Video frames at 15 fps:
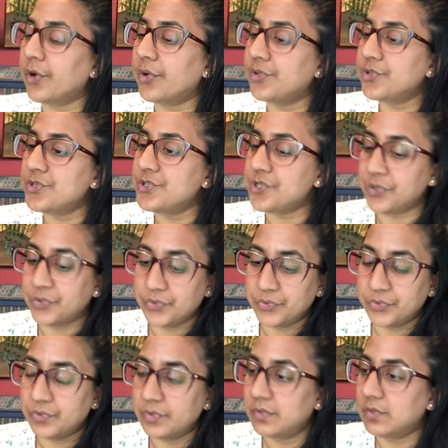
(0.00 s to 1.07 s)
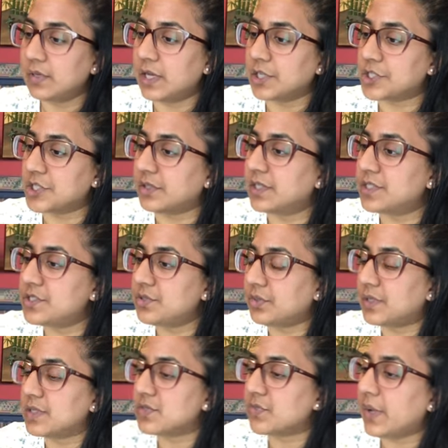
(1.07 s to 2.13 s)
we're going to do, actually, let's do
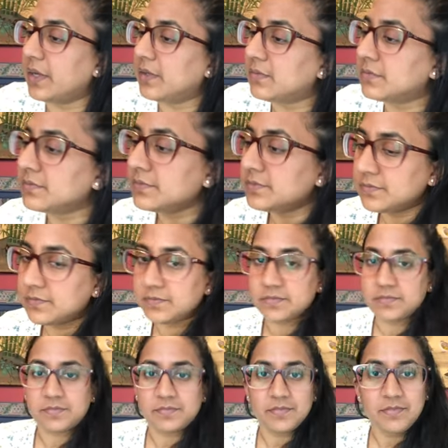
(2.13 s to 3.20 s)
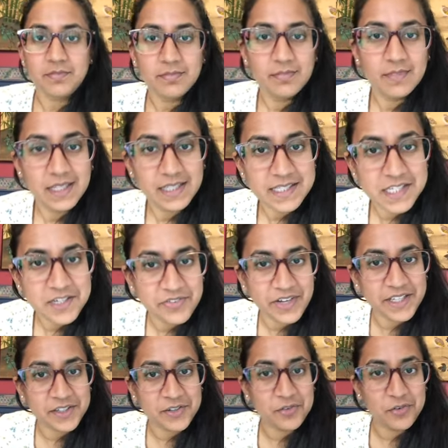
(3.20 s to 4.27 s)
it this way. Let's see if
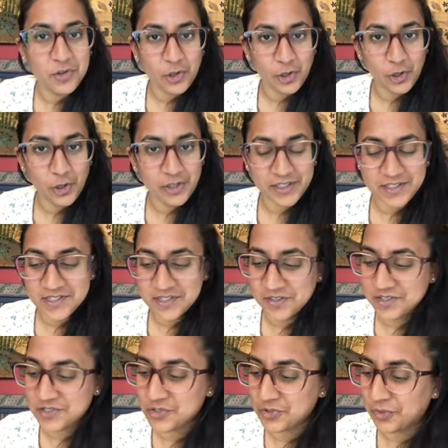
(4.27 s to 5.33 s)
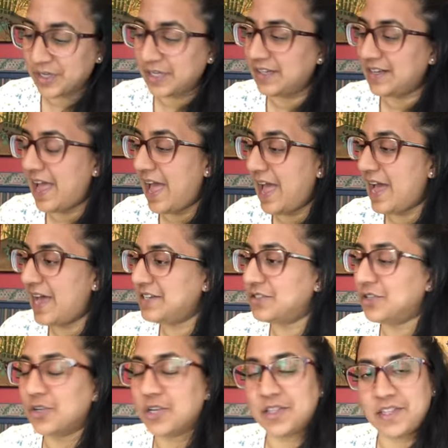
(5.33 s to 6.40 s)
I can look at the screen
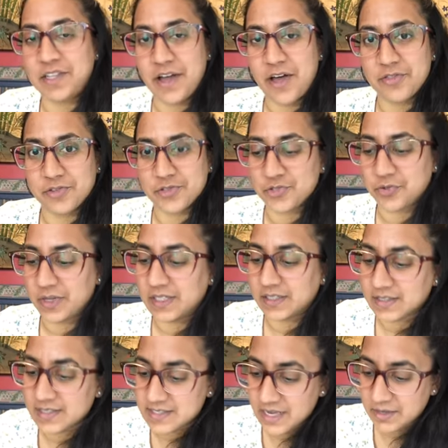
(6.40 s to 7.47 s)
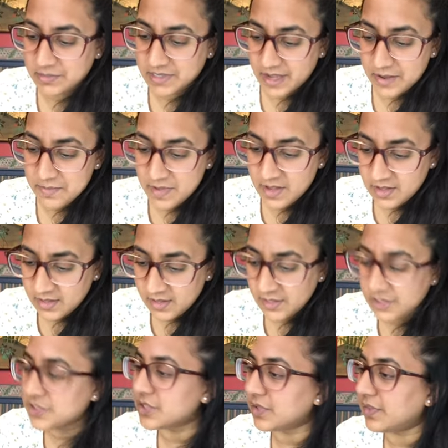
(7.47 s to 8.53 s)
and look at the other screen at the same time.
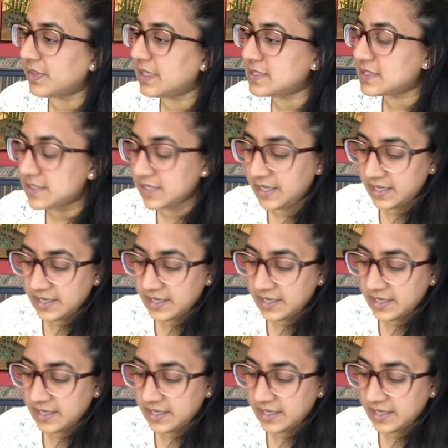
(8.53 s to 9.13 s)
So this